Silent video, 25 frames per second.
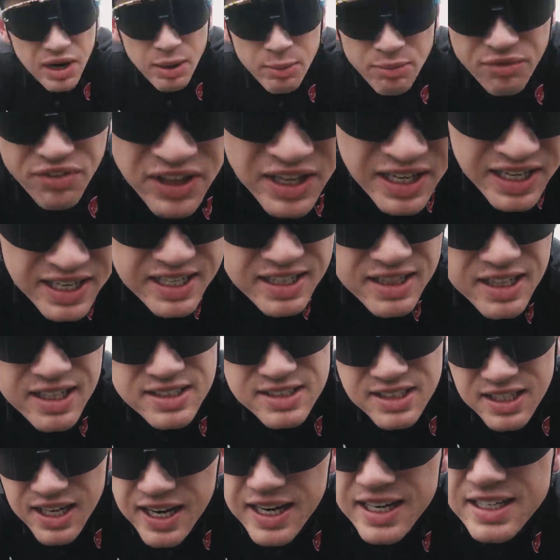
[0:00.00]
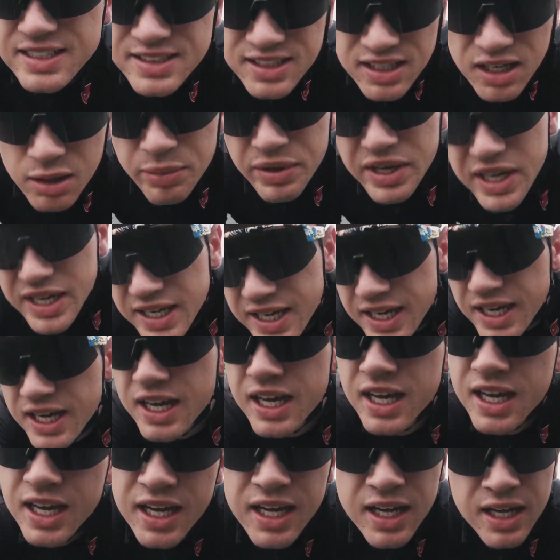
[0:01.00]
But I'm thinking that today's going to be
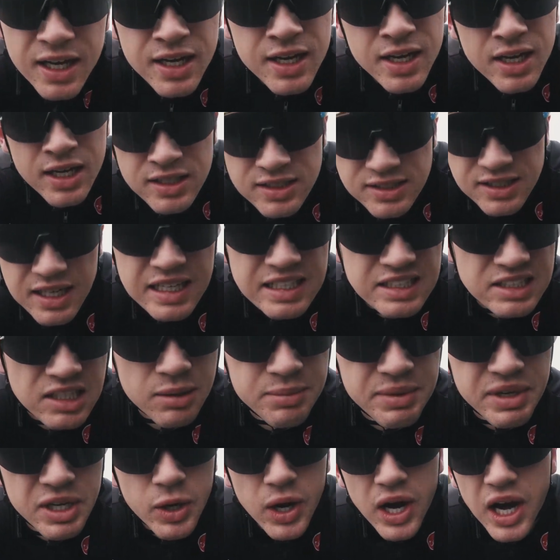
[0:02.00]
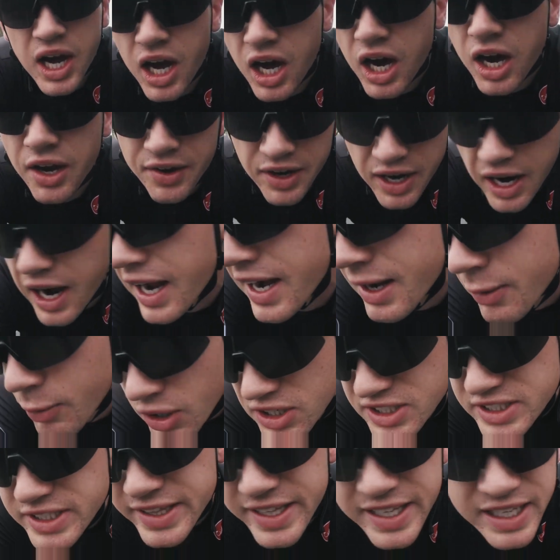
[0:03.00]
quite a hard ride.
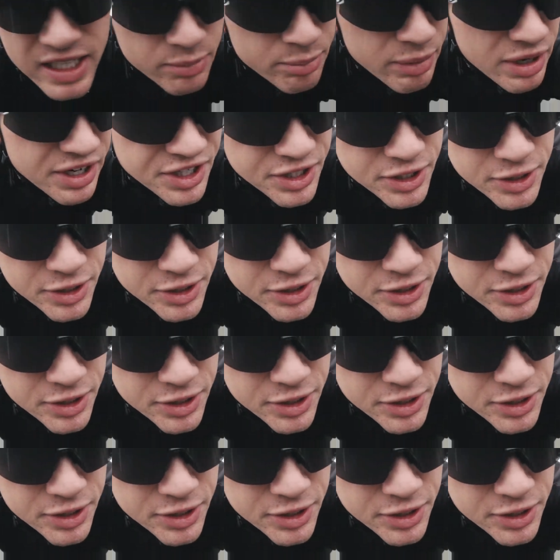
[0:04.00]
What do you think of my